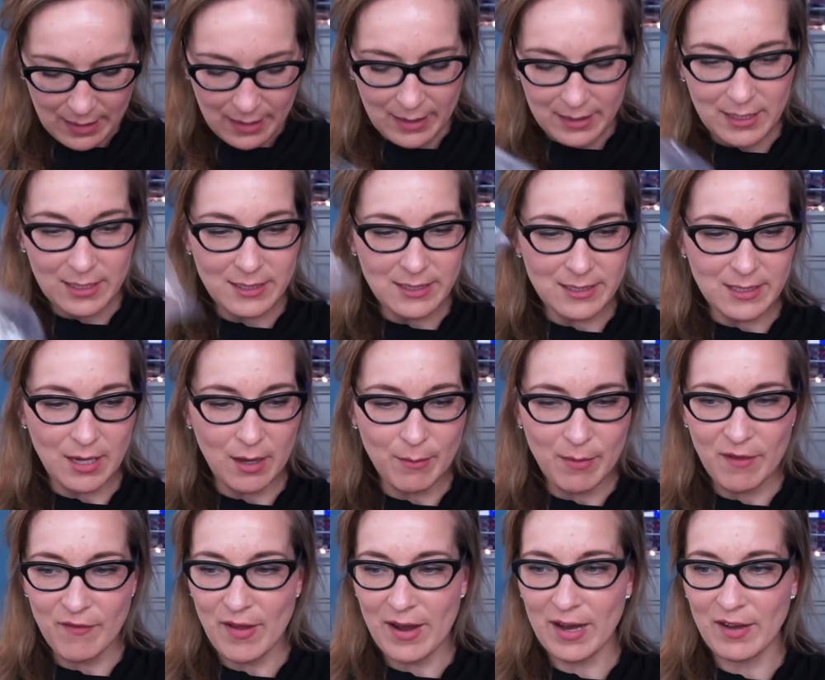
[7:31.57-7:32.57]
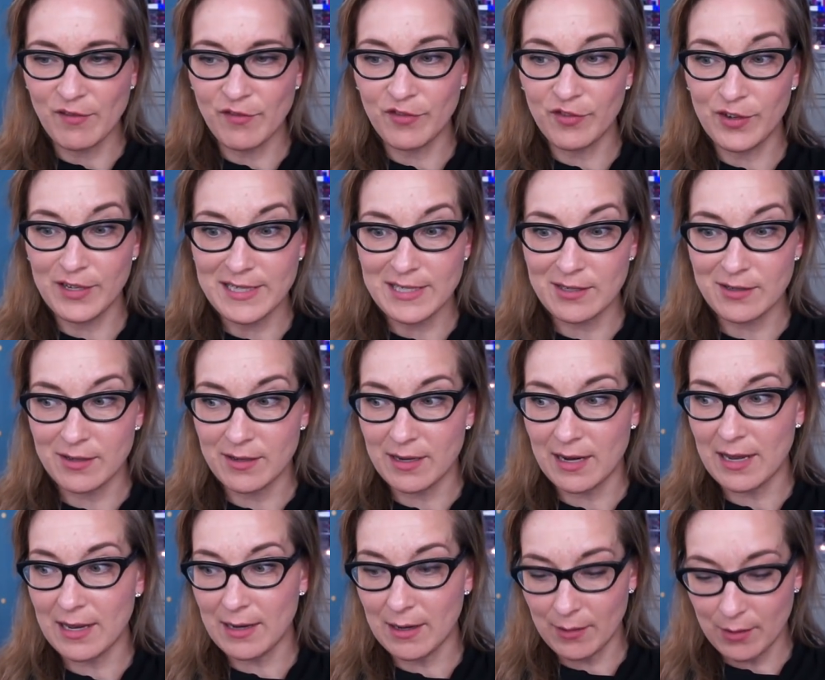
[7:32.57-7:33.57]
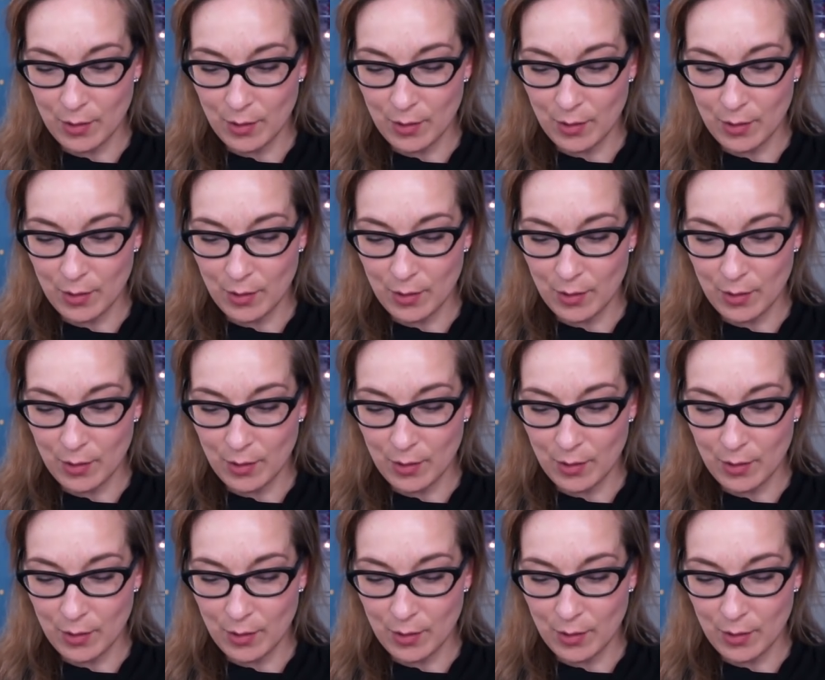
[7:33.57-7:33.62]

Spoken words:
It doesn't tell me if I can freeze it or not.